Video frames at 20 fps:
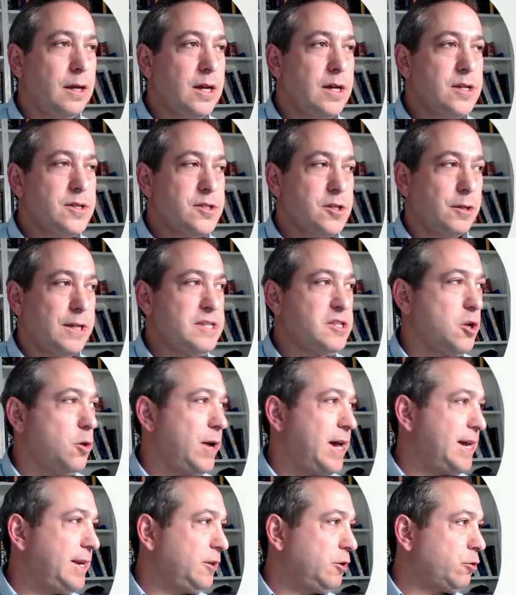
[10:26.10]
So let's go
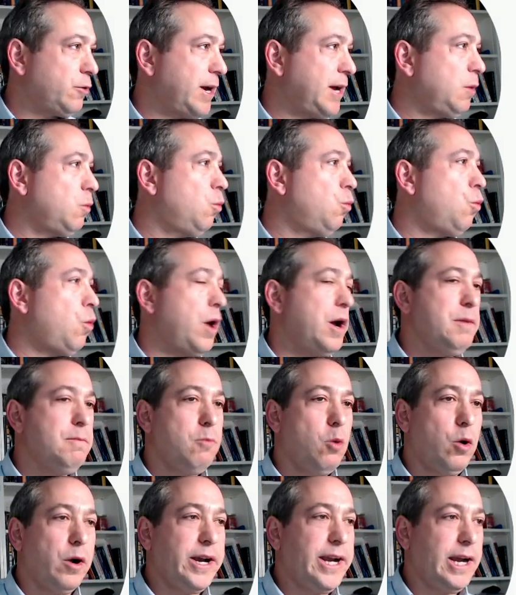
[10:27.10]
ahead and create one
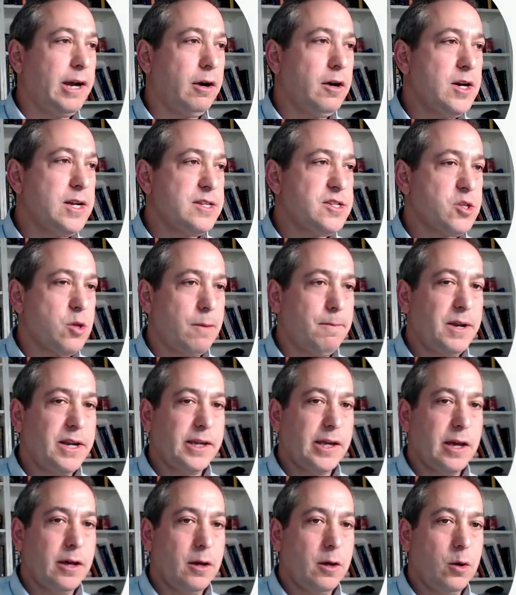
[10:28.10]
more here. And so I'm going to
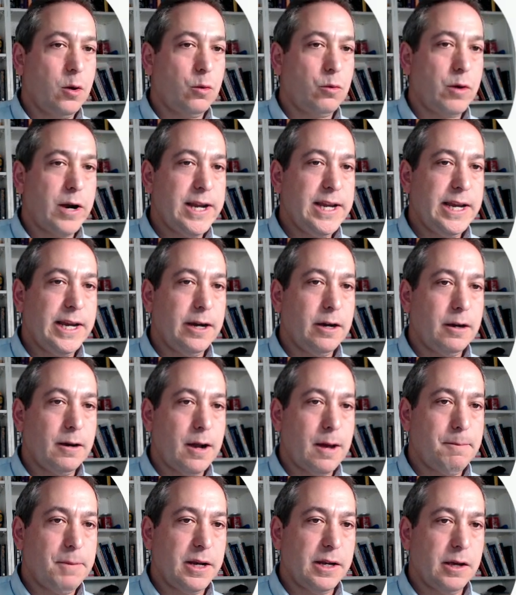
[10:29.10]
go right here and
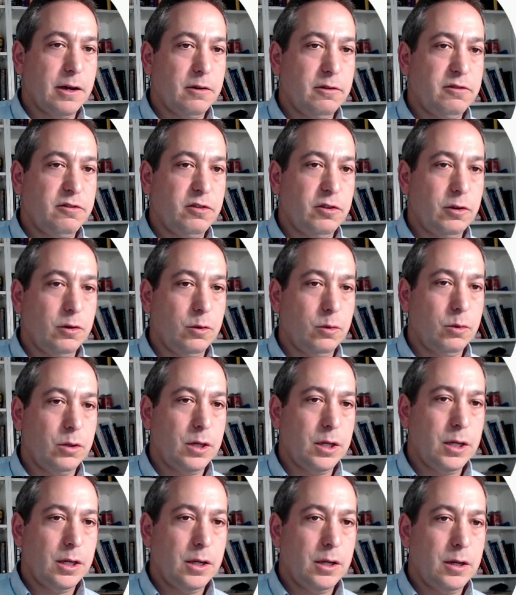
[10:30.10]
I'm going to go to
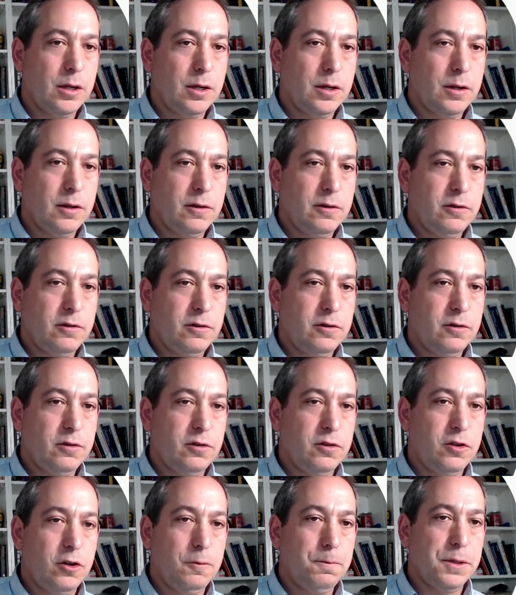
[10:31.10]

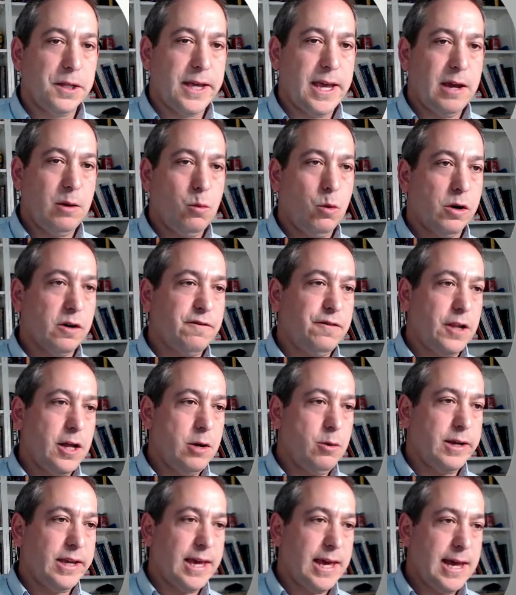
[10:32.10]
duplicate
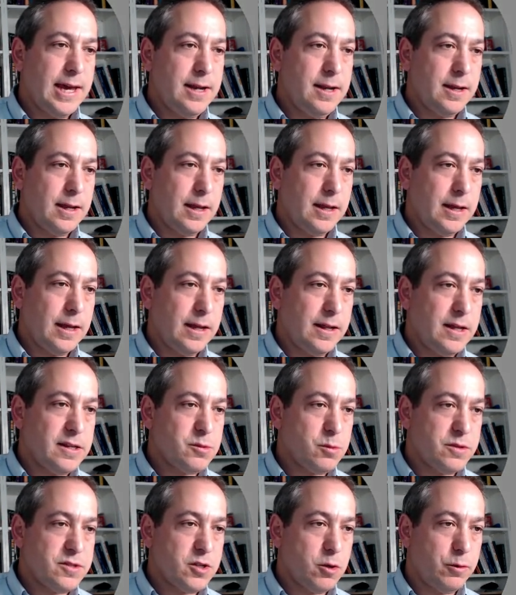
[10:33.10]
workflow again. And this
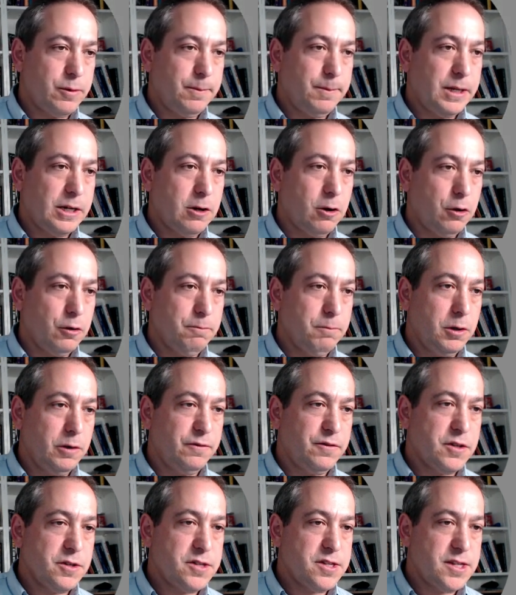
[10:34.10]
one's going to be called
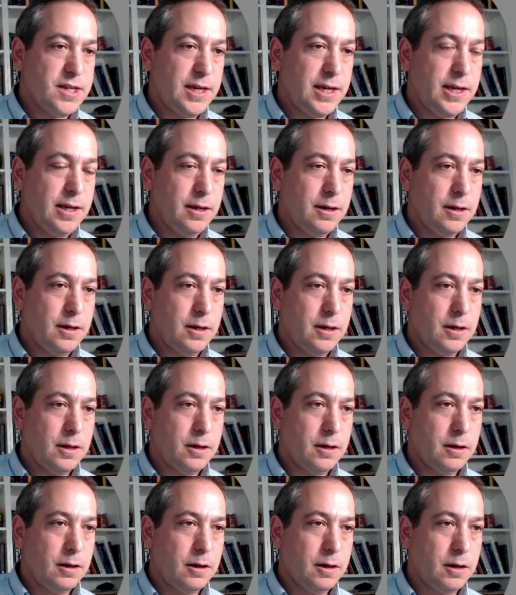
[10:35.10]
move to C.
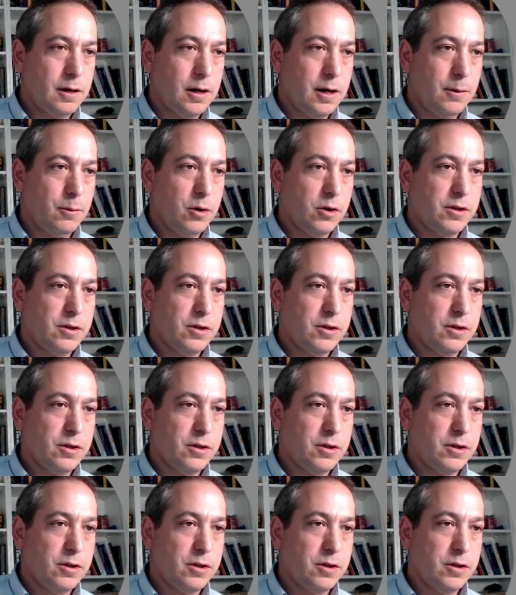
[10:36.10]
I will